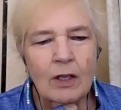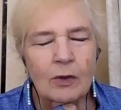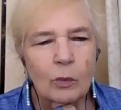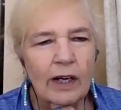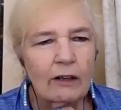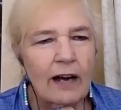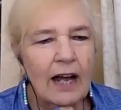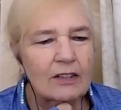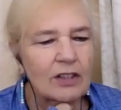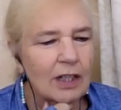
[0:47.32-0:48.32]
where
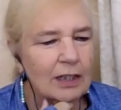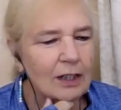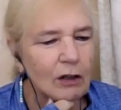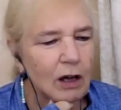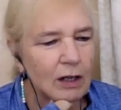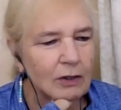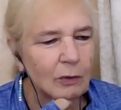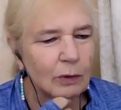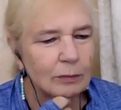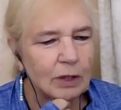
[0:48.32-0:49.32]
at 10 o'clock
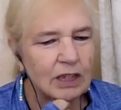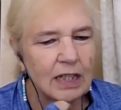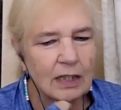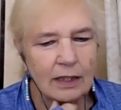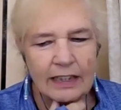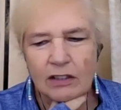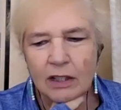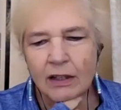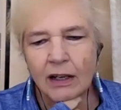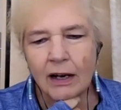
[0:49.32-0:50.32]
on Monday night,
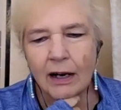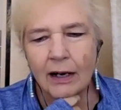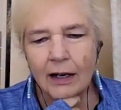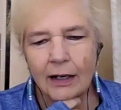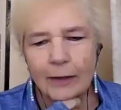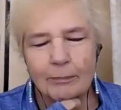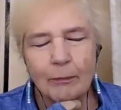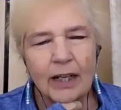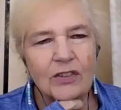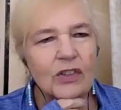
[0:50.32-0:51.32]
uh,
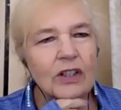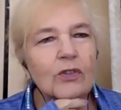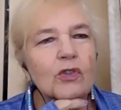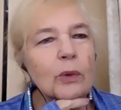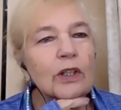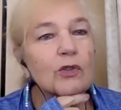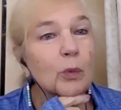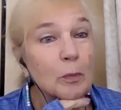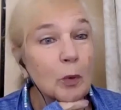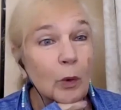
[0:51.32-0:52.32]
my son's twins
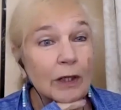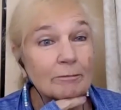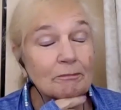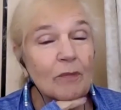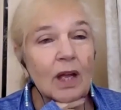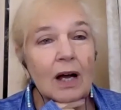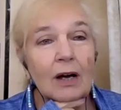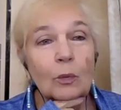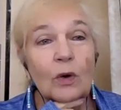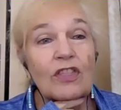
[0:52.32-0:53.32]
were born
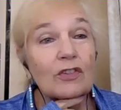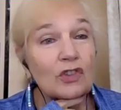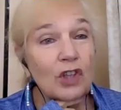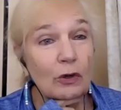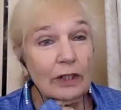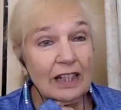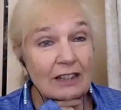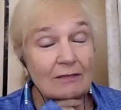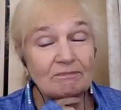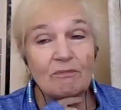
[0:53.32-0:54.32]
uh, with a
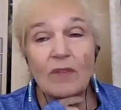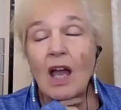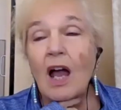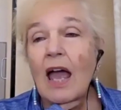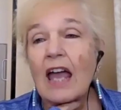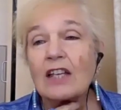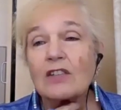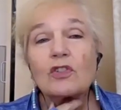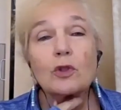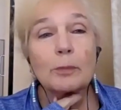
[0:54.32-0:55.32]
surrogate, a
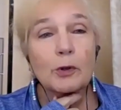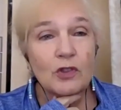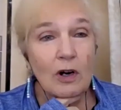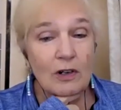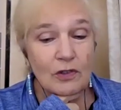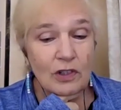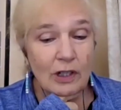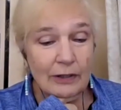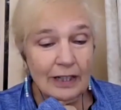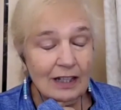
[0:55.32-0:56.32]
superstar
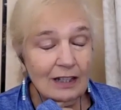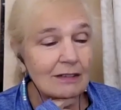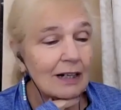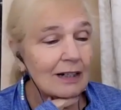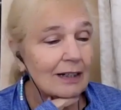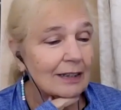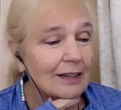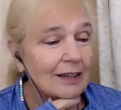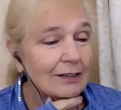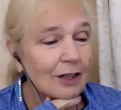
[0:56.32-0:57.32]
surrogate, uh,
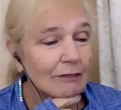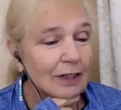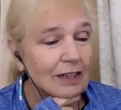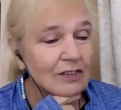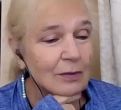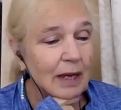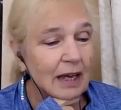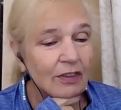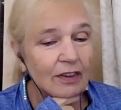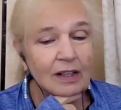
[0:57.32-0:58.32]
the lovely
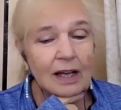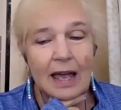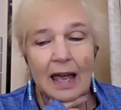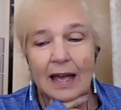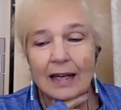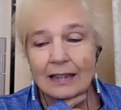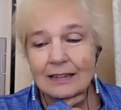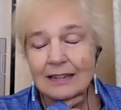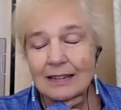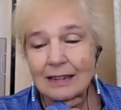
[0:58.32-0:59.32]
Samantha.
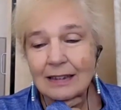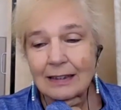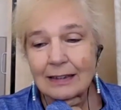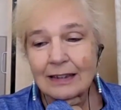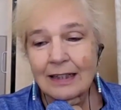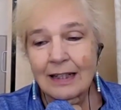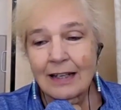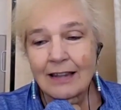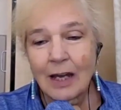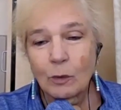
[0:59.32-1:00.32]
And uh,
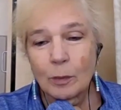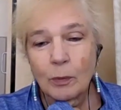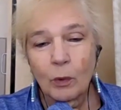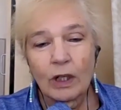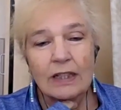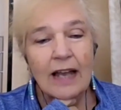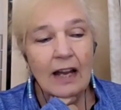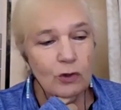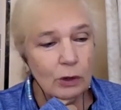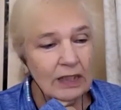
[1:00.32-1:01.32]
they were born
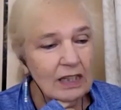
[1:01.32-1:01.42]
naturally.